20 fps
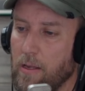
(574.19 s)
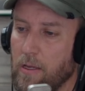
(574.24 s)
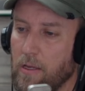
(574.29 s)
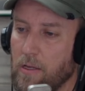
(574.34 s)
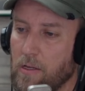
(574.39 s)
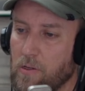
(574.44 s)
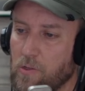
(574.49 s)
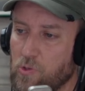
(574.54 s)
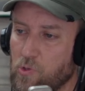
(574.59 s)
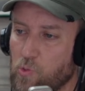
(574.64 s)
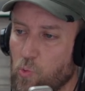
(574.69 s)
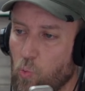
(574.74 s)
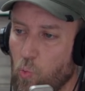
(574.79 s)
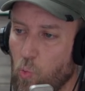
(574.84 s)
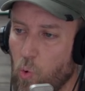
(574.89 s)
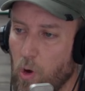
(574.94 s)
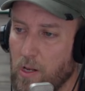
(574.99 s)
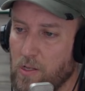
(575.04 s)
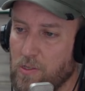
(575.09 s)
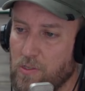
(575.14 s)
is
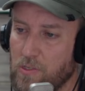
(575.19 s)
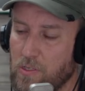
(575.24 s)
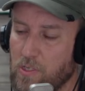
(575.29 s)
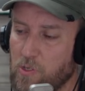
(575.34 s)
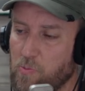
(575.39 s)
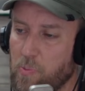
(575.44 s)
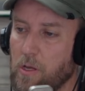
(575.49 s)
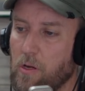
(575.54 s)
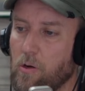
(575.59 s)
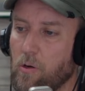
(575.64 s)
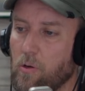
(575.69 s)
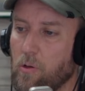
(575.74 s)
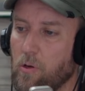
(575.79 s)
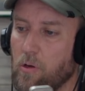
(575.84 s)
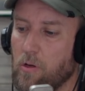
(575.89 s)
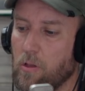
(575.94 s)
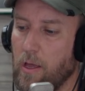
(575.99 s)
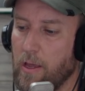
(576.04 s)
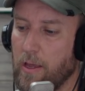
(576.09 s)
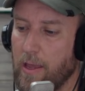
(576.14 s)
what does the speaker
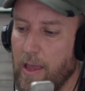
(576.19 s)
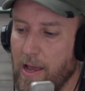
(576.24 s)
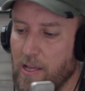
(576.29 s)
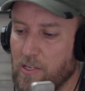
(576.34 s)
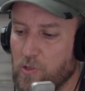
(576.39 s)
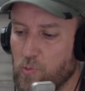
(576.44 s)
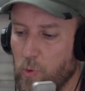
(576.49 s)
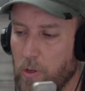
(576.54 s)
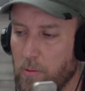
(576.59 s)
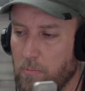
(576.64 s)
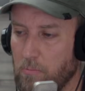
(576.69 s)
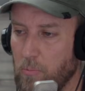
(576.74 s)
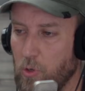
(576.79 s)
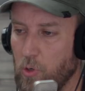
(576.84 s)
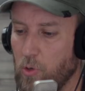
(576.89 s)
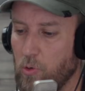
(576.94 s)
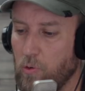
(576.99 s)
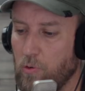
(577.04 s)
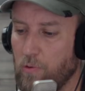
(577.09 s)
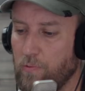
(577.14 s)
look like as we
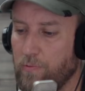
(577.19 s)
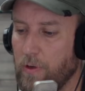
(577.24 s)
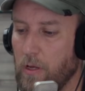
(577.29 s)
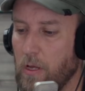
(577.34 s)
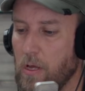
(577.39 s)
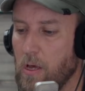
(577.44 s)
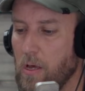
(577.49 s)
move